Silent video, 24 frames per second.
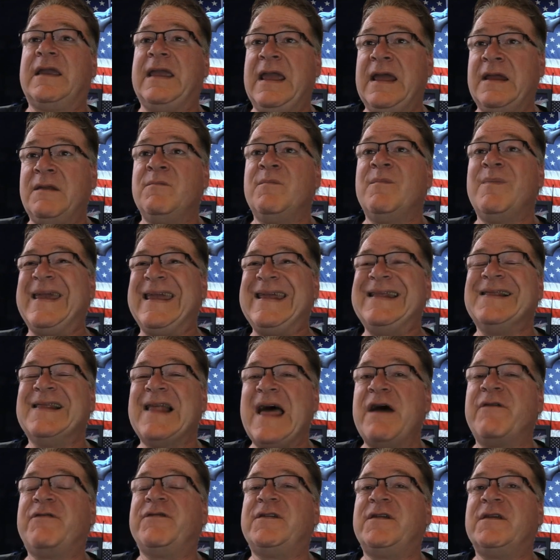can be
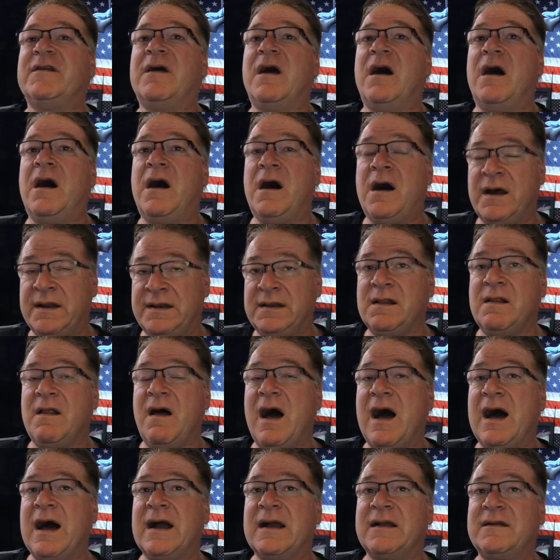left
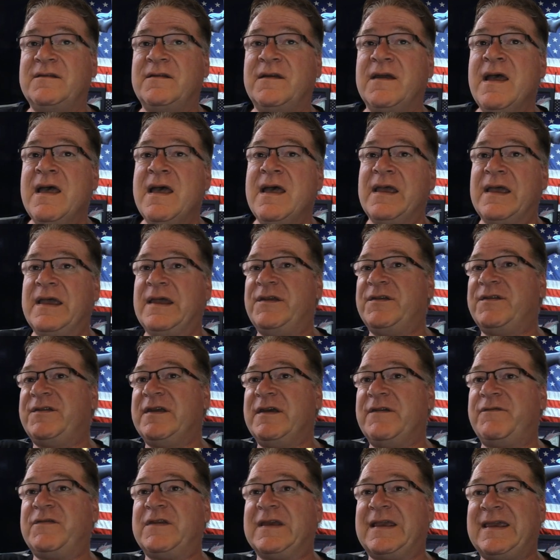unlocked is
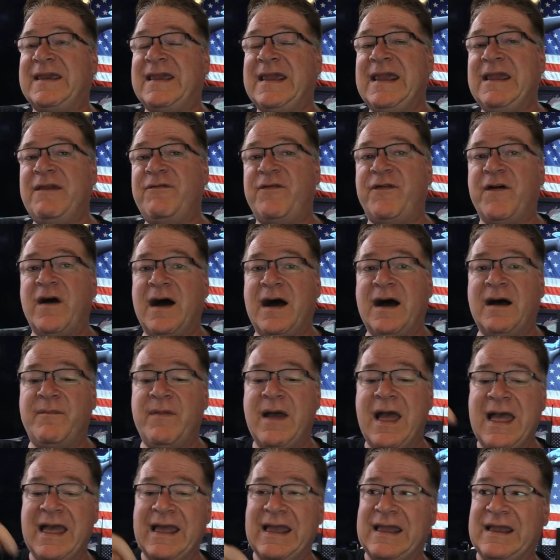if the key
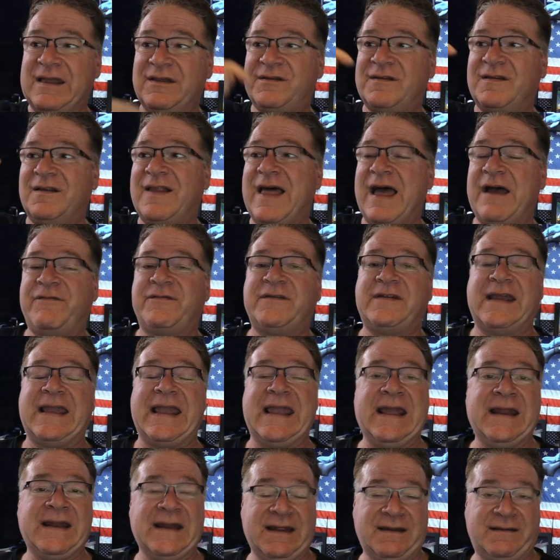fob is left
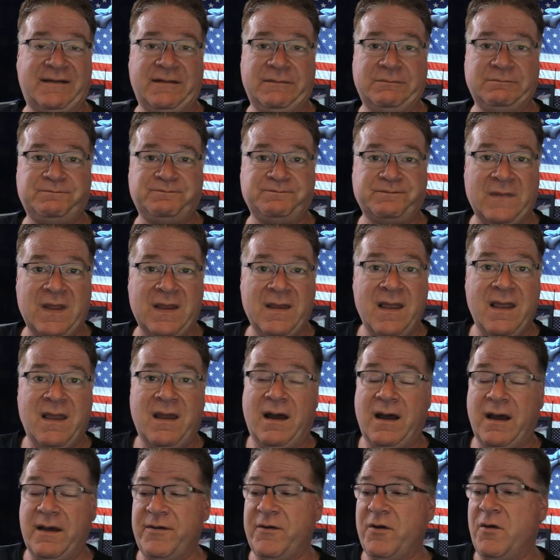in it.
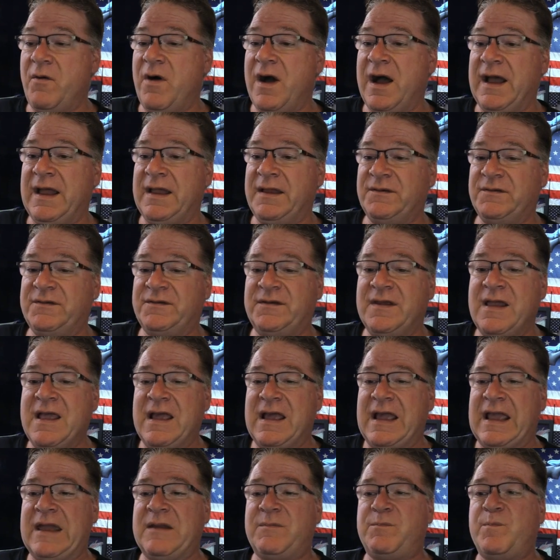Otherwise,
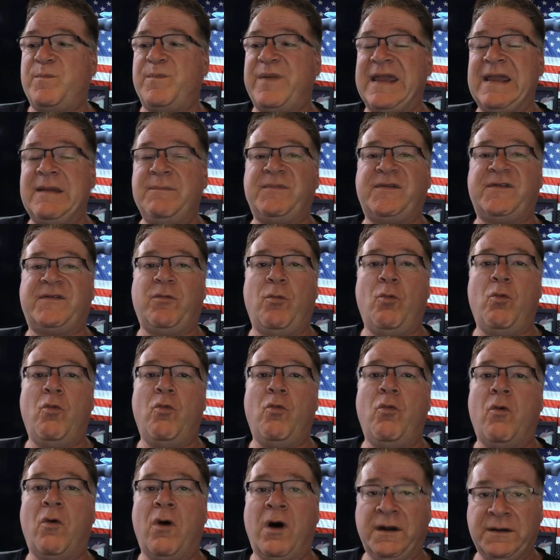it beeps
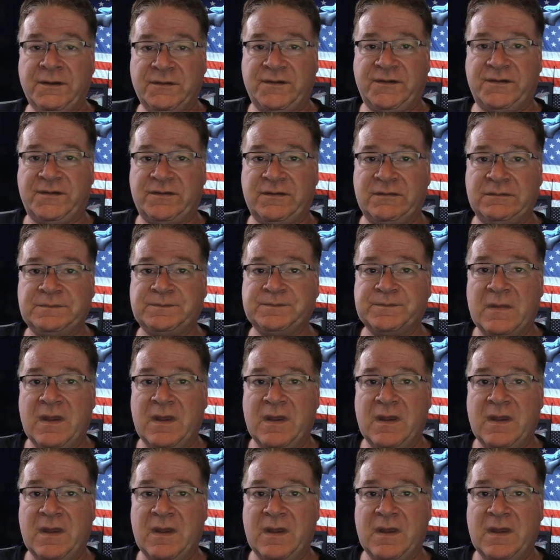once